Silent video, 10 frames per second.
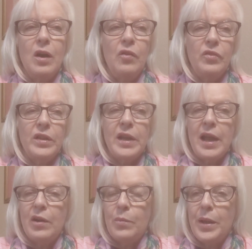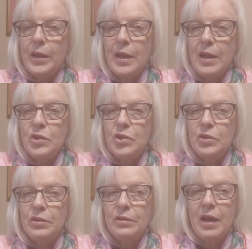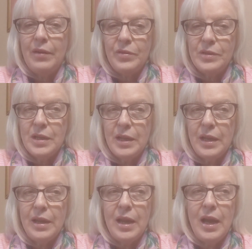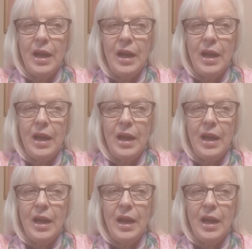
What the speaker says: over-the-counter medication, obviously,